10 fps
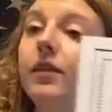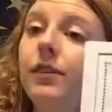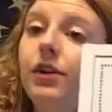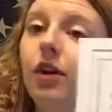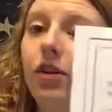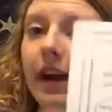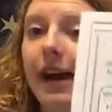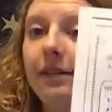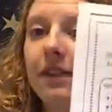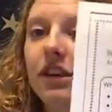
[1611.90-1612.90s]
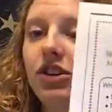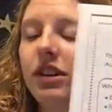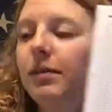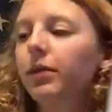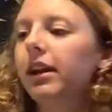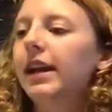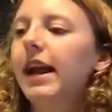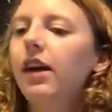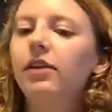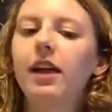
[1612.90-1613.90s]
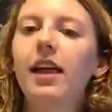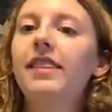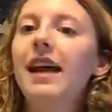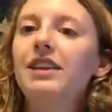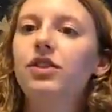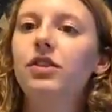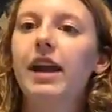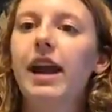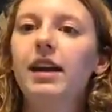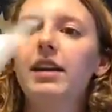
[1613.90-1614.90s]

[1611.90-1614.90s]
you don't have this sheet printed out, that's okay.